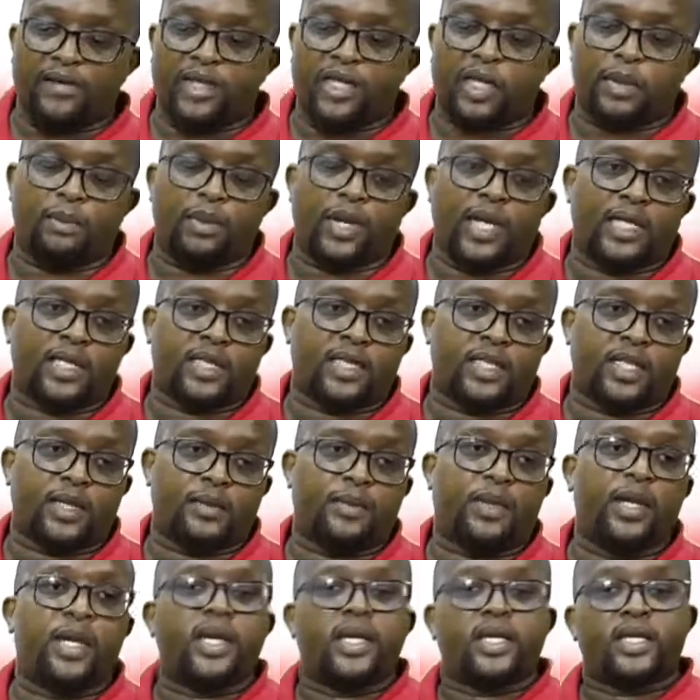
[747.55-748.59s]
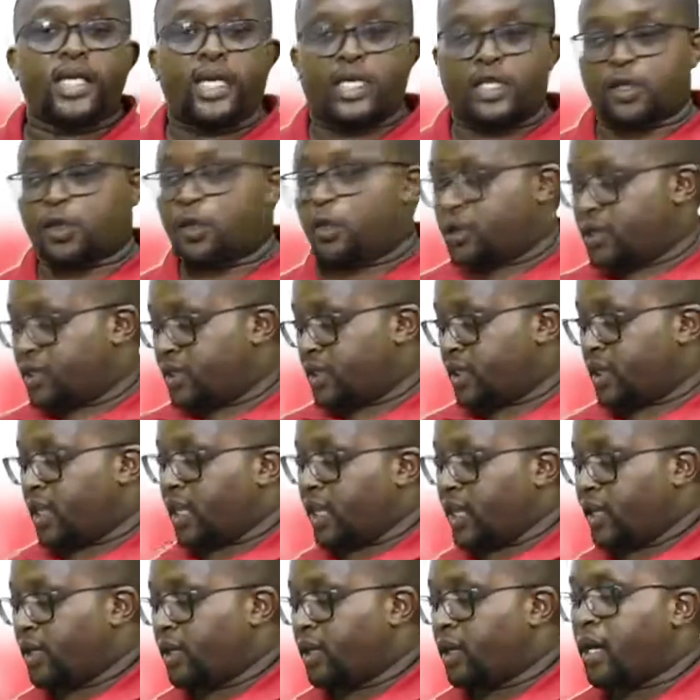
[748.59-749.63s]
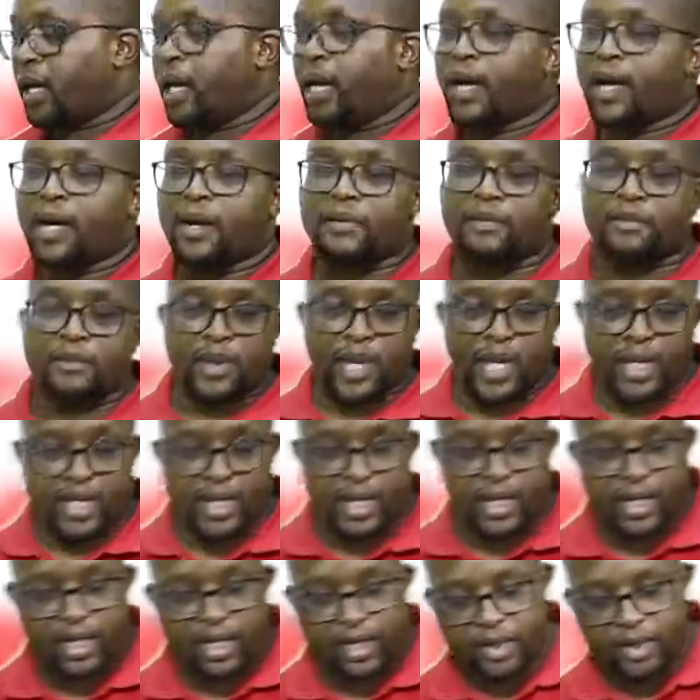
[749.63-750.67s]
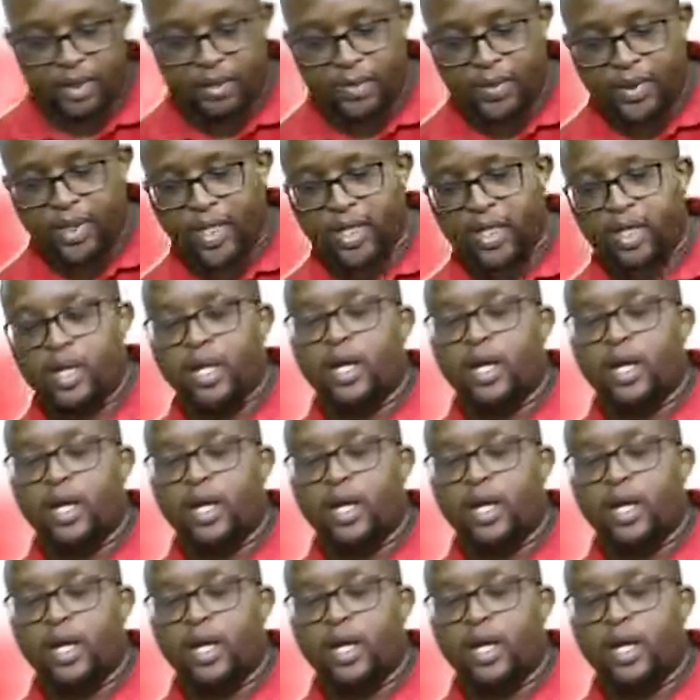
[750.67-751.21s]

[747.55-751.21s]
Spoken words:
in the bloodstream that's causing the cardiac arrhythmia?